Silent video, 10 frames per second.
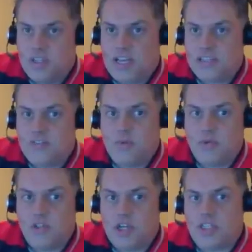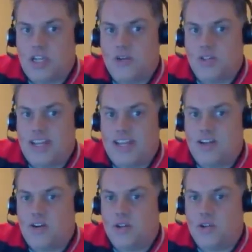the last of both Josh Sanderson and
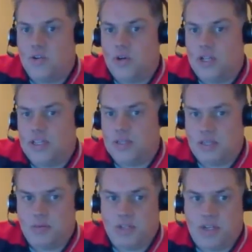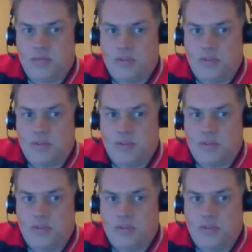Colin Doyle at the same time.